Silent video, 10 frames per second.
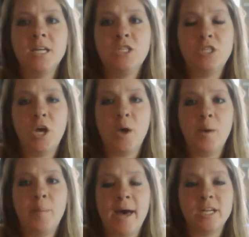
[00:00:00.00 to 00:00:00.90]

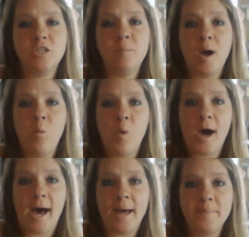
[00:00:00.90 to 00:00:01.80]
So, back to my
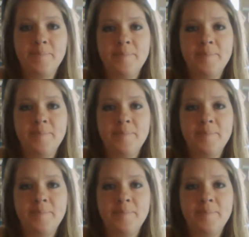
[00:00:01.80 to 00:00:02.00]
why.